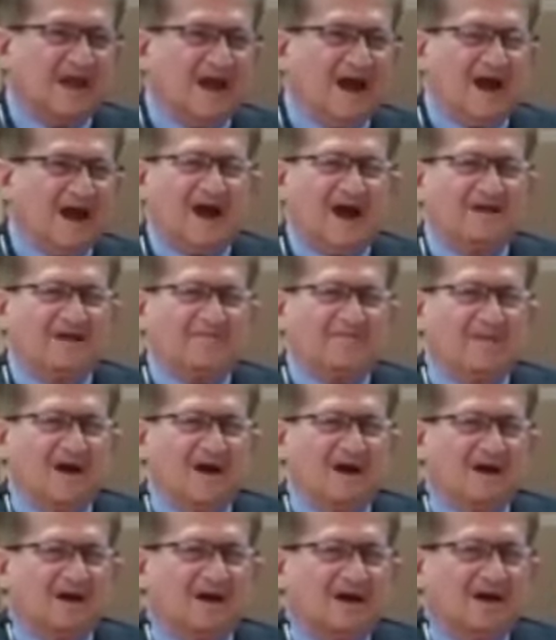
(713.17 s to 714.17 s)
And
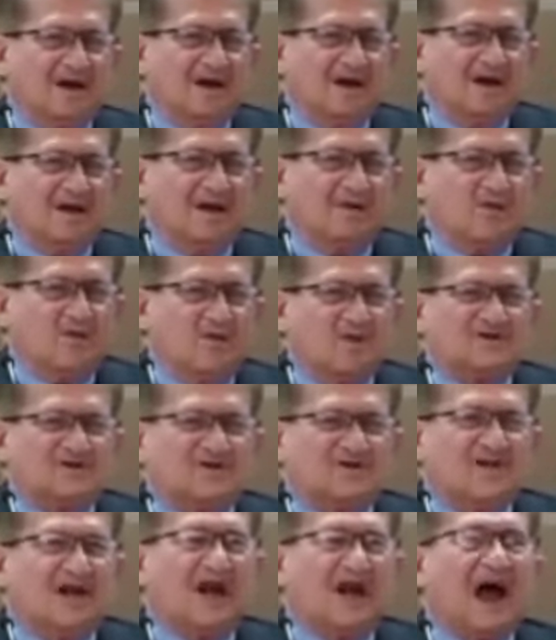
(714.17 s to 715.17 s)
my
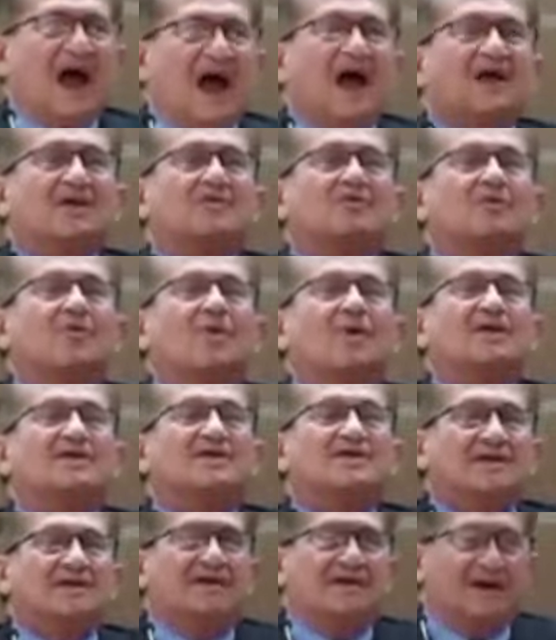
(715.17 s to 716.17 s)
questioning and
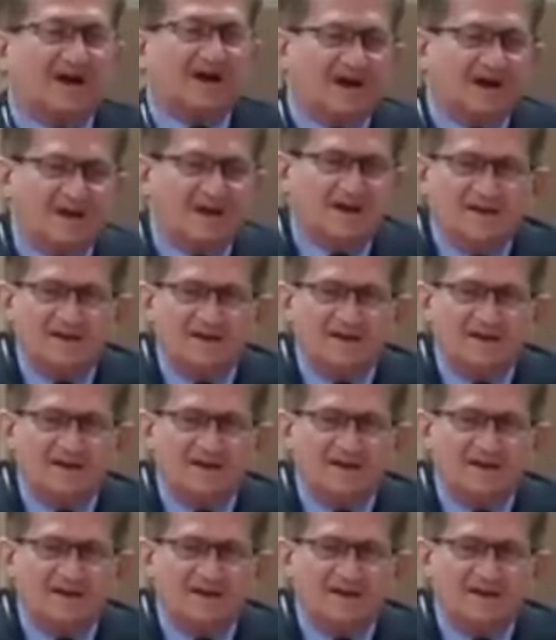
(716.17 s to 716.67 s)
wondering,